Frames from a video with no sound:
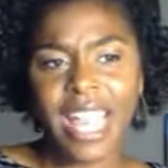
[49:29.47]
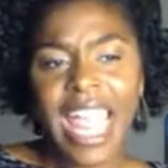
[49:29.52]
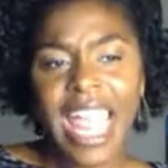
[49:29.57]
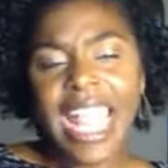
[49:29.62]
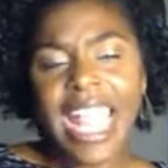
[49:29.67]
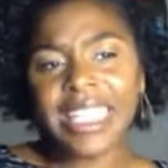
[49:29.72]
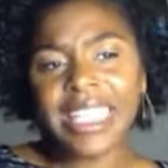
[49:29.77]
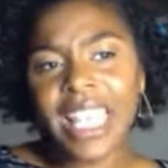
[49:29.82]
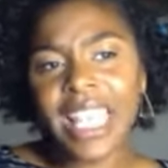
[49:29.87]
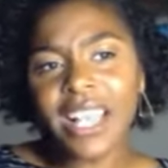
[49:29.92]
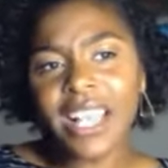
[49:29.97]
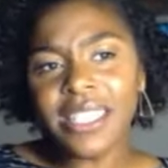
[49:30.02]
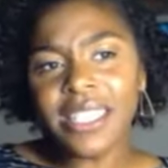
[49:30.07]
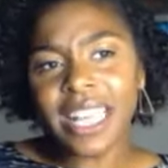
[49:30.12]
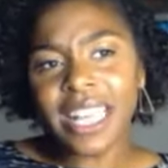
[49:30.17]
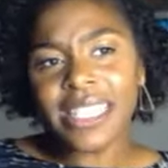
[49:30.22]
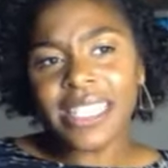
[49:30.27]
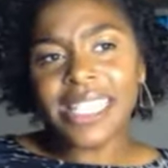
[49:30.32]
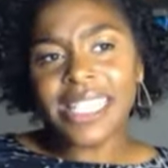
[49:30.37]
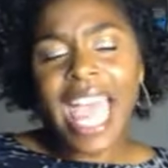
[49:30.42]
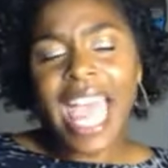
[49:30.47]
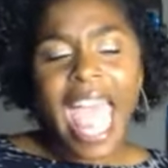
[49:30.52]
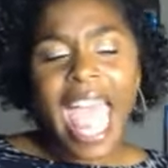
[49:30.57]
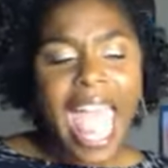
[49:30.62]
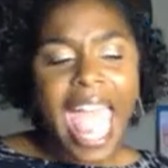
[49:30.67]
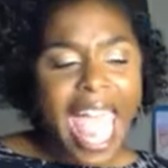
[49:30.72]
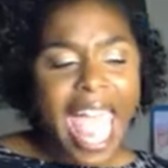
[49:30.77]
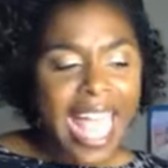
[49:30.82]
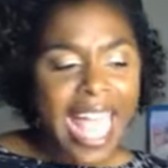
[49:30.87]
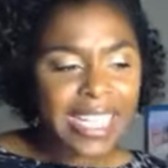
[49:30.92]
He tells us to
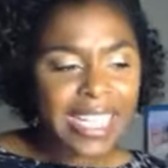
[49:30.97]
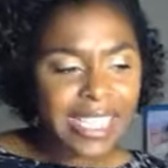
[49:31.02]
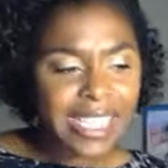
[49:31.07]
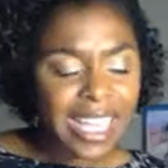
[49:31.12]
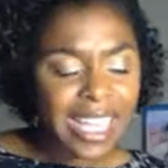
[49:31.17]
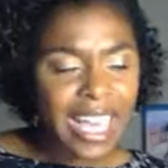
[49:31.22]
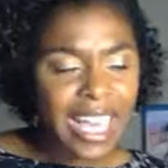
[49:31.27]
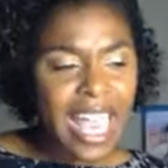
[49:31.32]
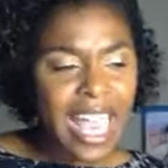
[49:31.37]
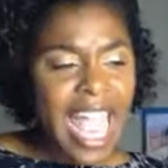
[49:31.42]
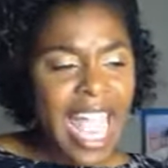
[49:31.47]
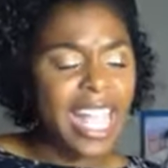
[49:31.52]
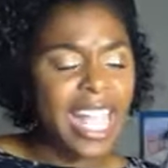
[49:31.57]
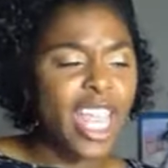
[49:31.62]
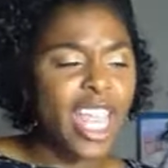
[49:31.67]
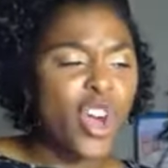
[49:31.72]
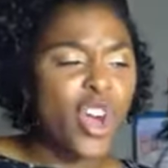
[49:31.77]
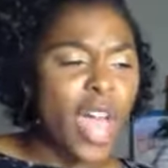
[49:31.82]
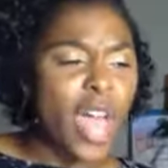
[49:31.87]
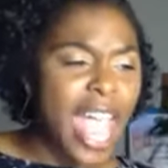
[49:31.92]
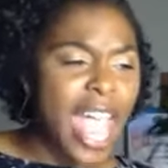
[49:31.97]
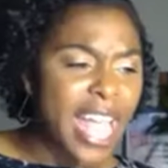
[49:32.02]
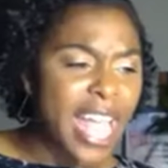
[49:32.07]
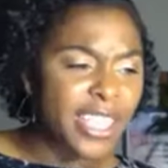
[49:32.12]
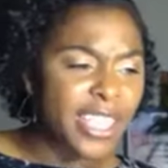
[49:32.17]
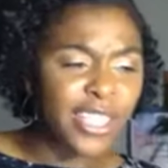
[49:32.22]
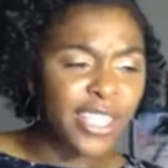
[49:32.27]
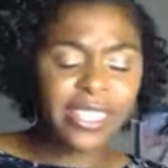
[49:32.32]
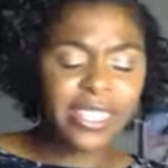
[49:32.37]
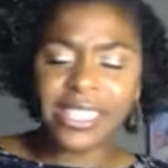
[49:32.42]
ask and he'll
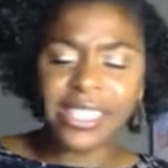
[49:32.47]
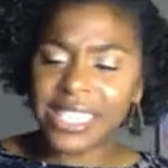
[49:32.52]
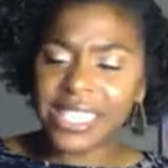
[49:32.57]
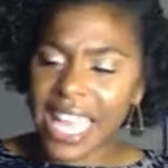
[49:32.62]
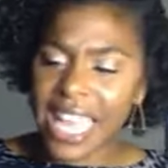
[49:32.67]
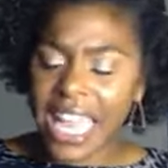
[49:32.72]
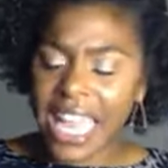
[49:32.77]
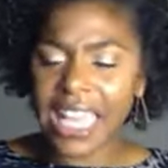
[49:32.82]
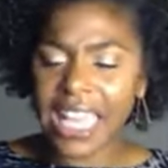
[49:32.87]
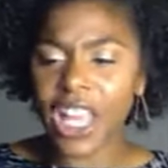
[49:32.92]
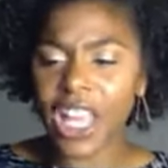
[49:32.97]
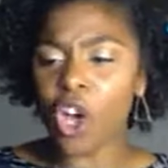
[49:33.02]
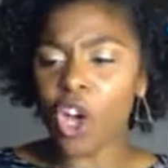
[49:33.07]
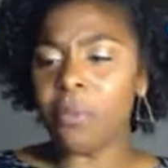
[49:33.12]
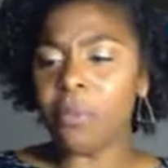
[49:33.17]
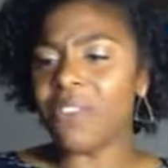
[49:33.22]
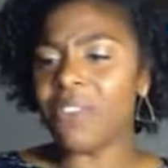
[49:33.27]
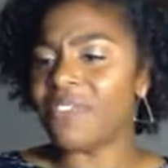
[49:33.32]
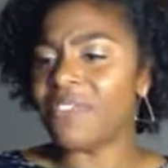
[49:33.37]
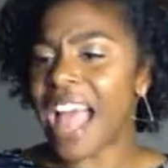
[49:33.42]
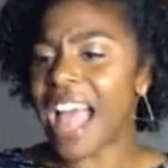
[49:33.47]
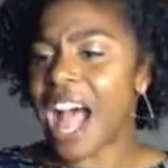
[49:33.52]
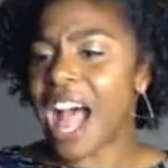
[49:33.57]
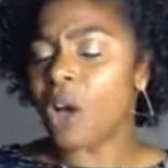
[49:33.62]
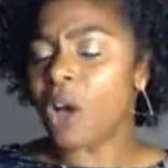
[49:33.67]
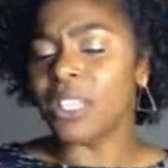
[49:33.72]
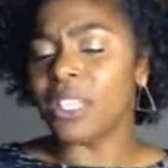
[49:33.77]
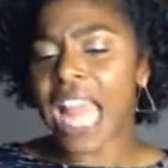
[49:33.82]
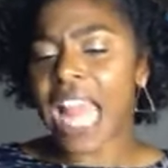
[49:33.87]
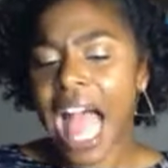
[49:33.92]
answer, seek and he'll be
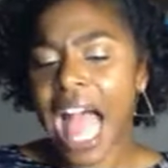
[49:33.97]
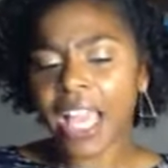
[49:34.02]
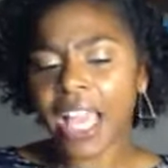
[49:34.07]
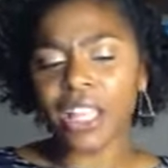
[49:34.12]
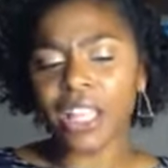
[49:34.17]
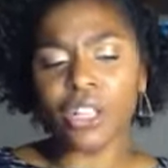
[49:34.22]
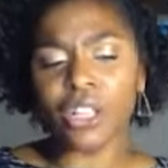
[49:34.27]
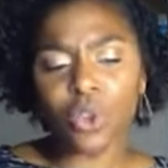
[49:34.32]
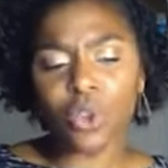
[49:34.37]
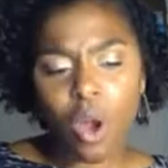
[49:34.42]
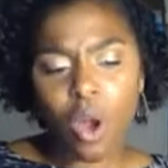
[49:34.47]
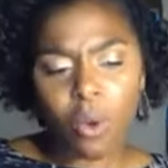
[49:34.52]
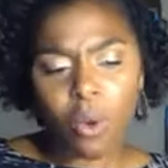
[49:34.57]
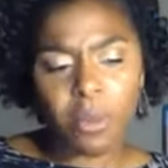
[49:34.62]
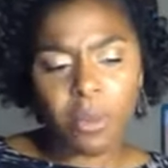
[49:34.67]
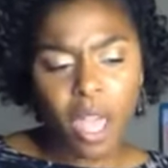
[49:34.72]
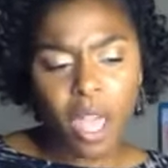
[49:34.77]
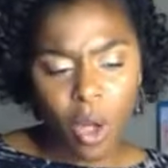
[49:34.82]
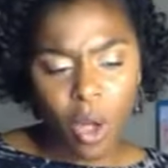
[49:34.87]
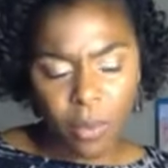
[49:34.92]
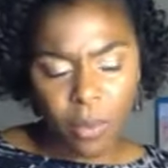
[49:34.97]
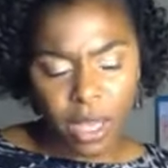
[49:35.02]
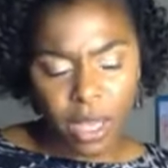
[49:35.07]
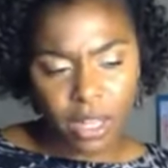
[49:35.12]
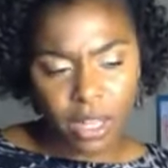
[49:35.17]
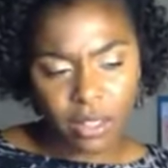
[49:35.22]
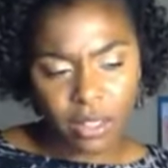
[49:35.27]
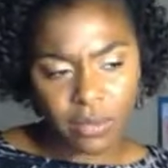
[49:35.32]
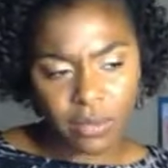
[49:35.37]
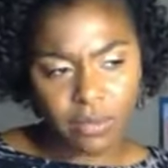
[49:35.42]
found, knock and the door will be
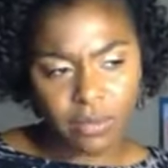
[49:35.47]
open.